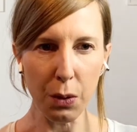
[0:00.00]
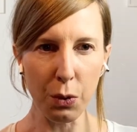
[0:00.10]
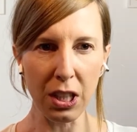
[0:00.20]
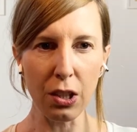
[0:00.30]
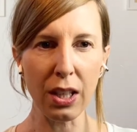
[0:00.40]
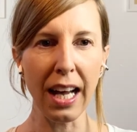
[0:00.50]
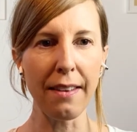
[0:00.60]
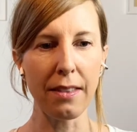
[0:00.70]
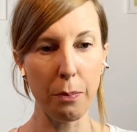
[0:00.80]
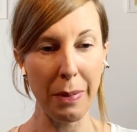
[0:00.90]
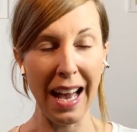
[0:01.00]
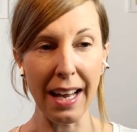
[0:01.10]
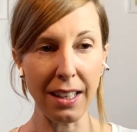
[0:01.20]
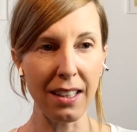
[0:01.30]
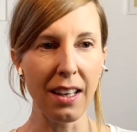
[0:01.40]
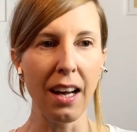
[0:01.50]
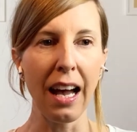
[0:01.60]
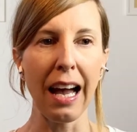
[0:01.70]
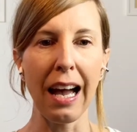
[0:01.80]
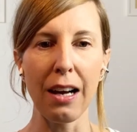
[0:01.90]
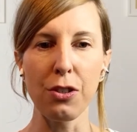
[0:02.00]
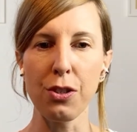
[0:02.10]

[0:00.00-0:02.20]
we'll look at the back, how